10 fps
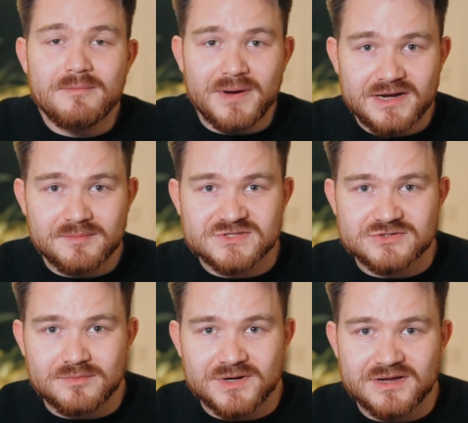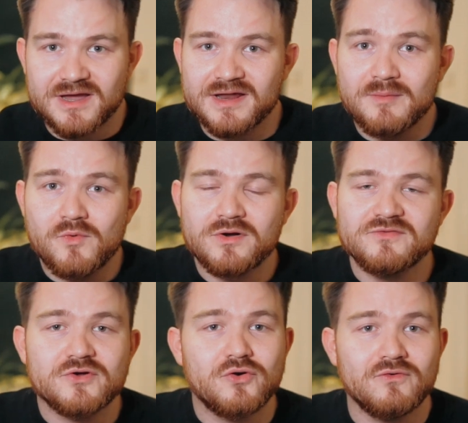My name is Dominic, and I'm one of
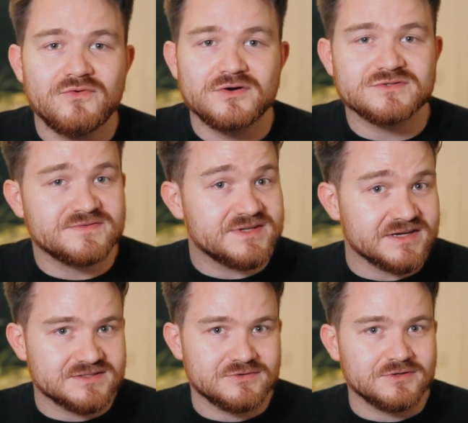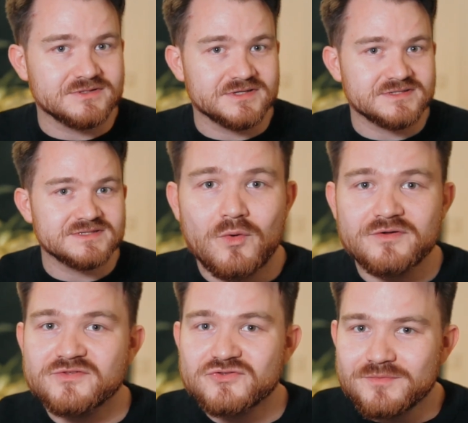the co founders of TextCortex, one
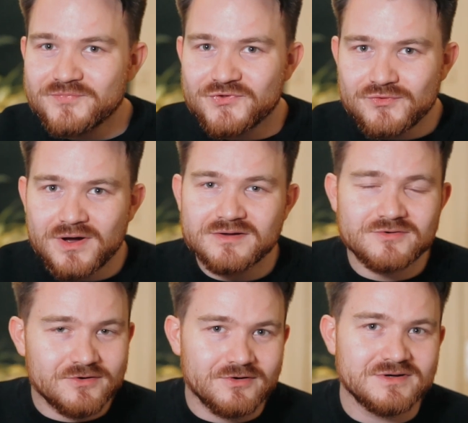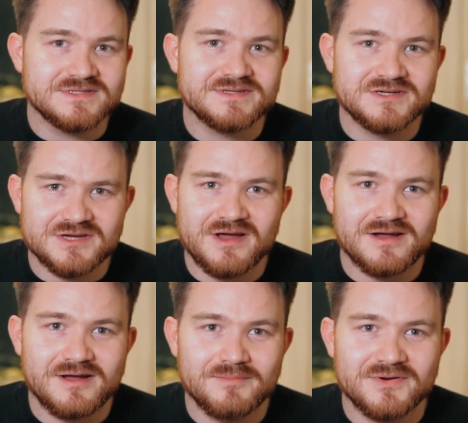of the top 200 early stage AI
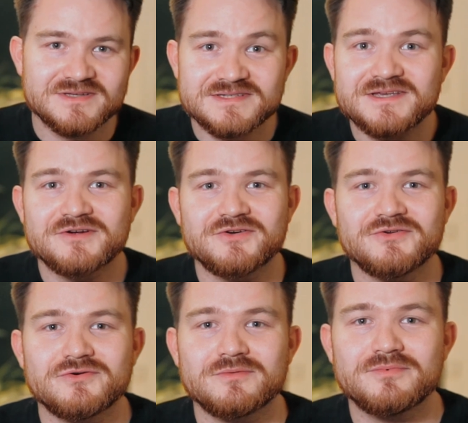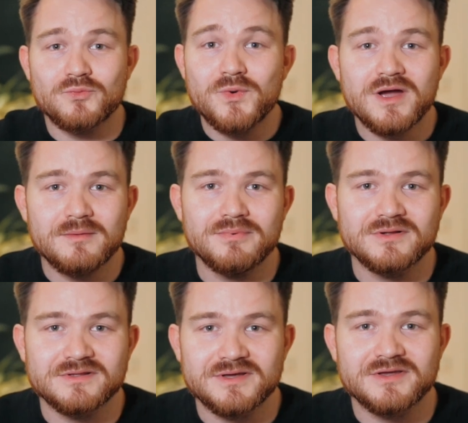companies here in Europe. We are
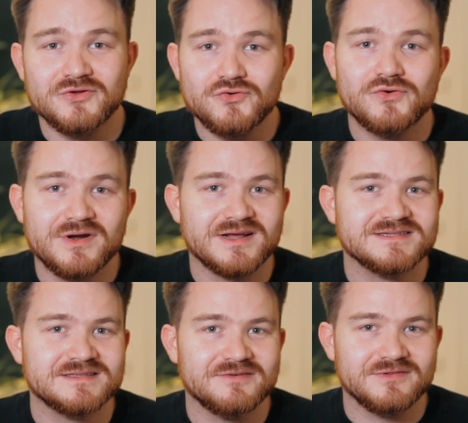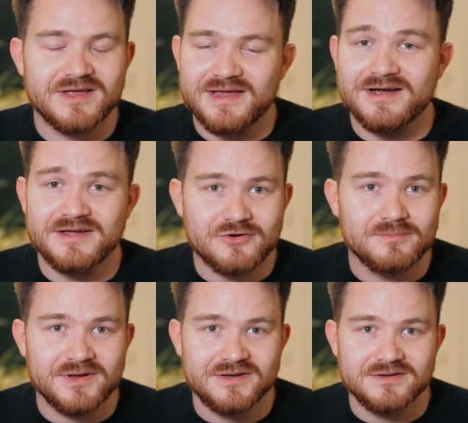building your next level AI
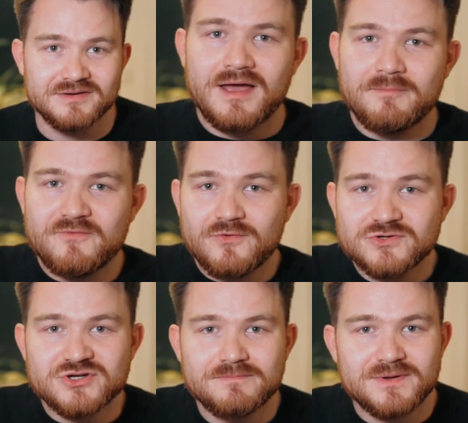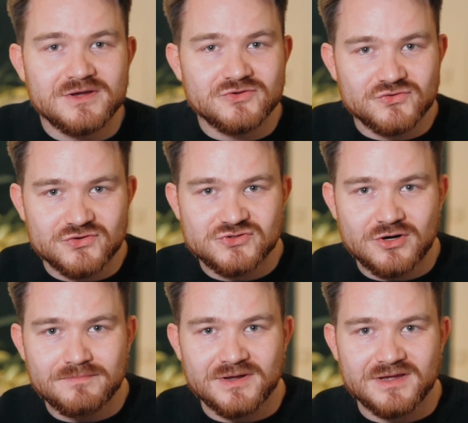companion. And before jumping into the
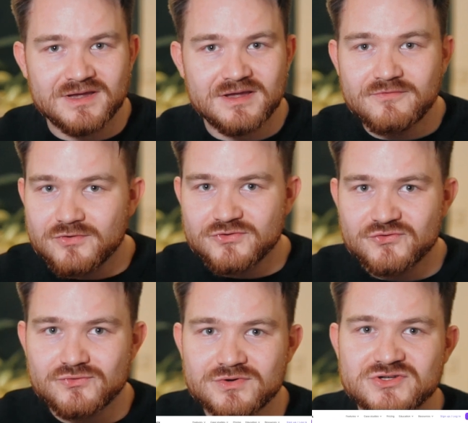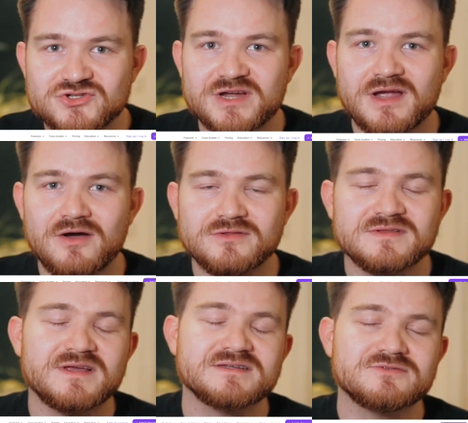topic, if you're a student, check out the
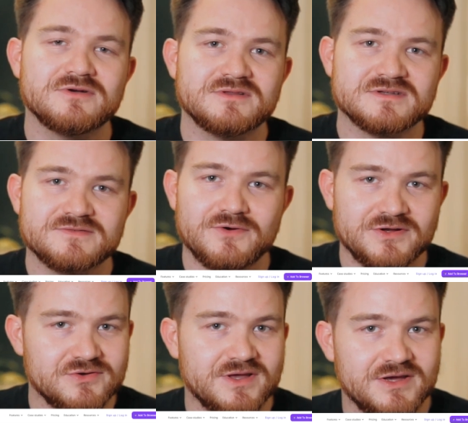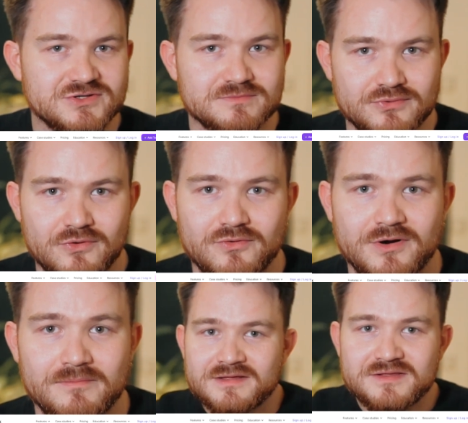TextCortex for Education
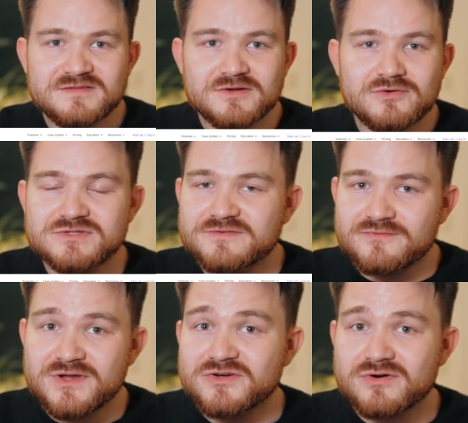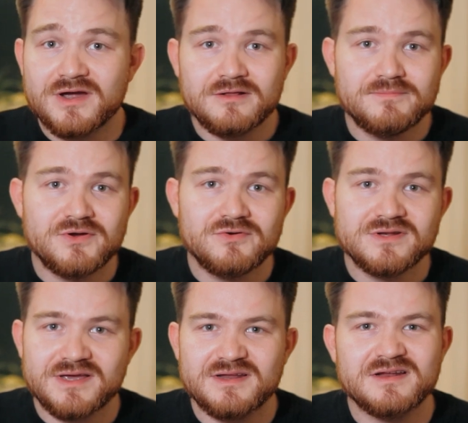program. This includes a free trial
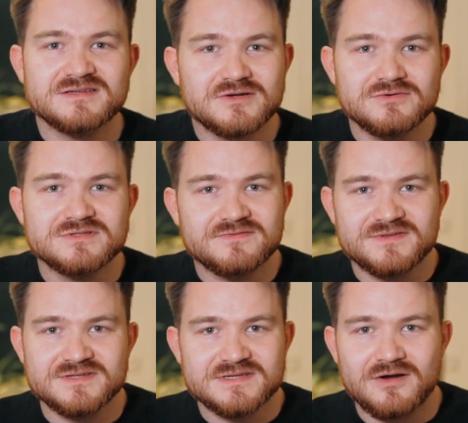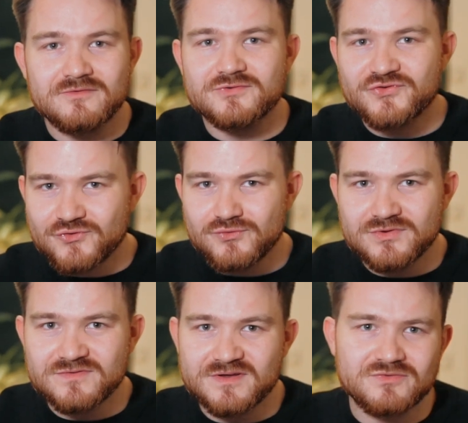period and an exclusive discount for
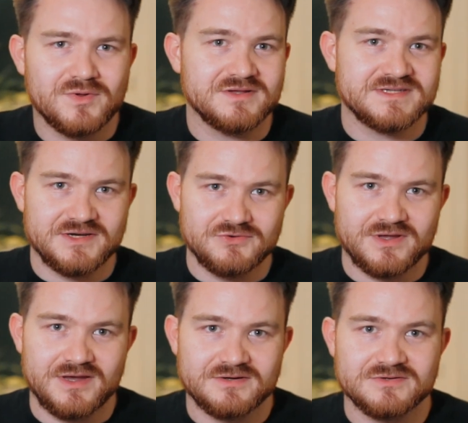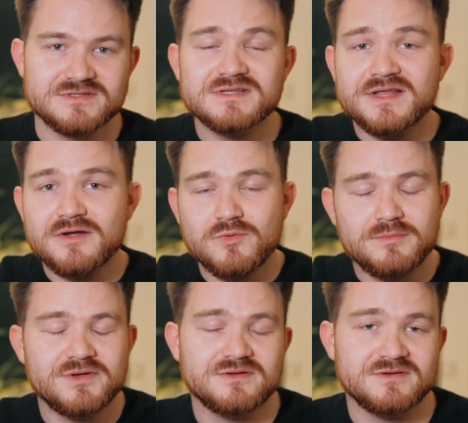students as well as educators. Link will
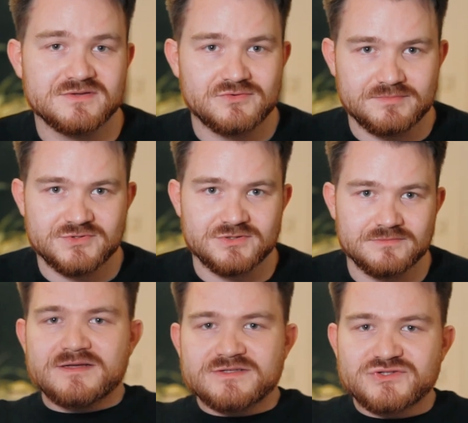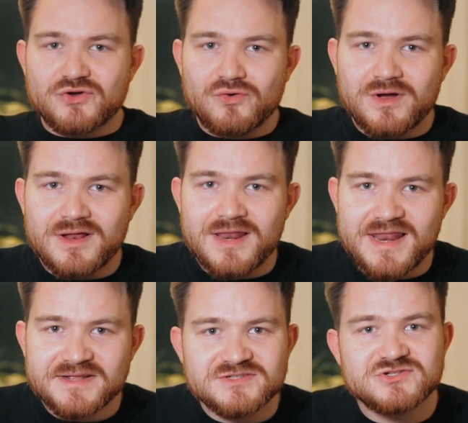be in the description. So,
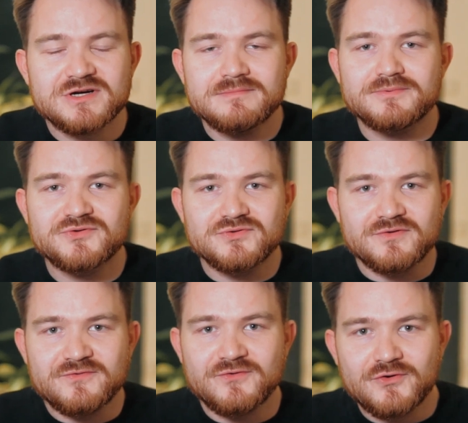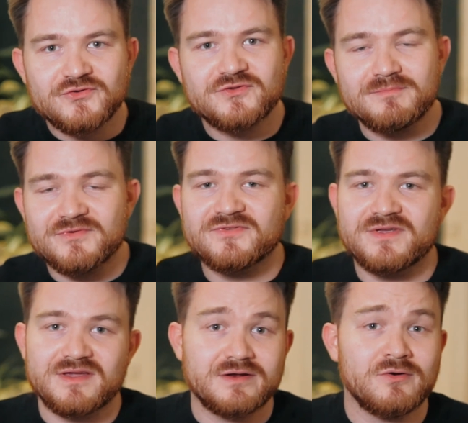let's jump to the first
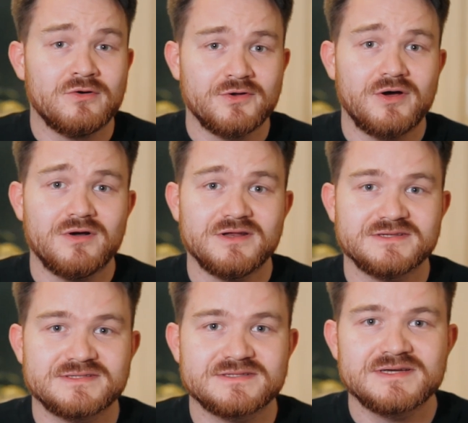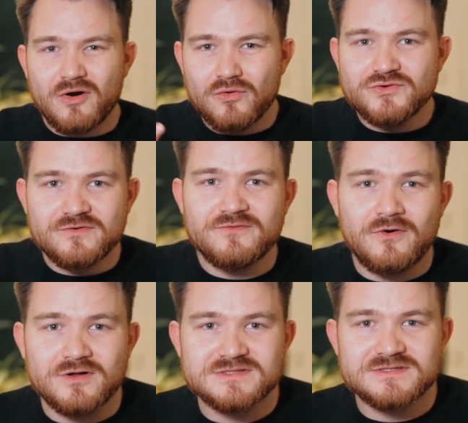mistake our, on our list. Own your
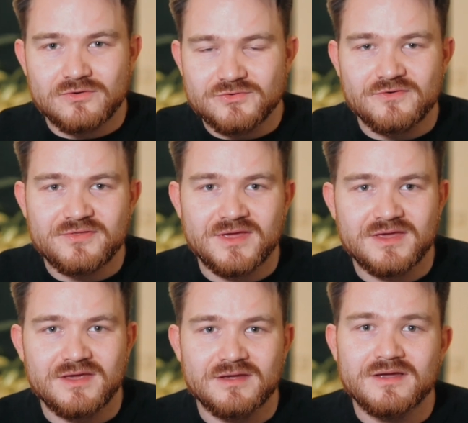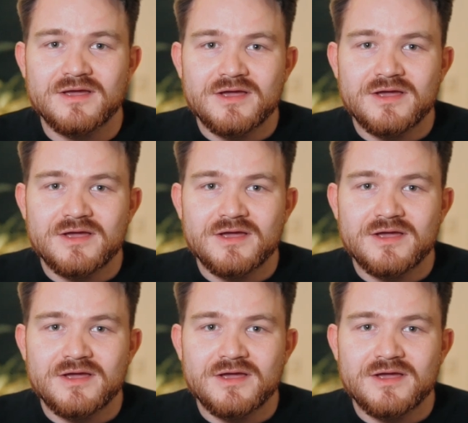thoughts, own your thinking.